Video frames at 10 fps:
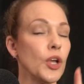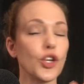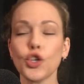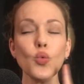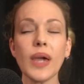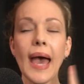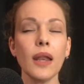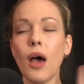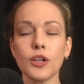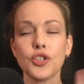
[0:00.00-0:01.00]
you
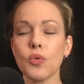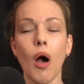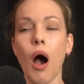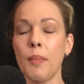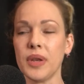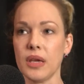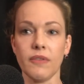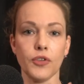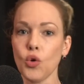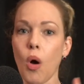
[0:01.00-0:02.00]
cannot do comedy
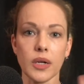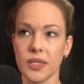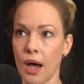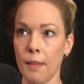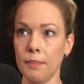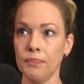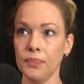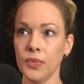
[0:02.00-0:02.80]
if you are dumb.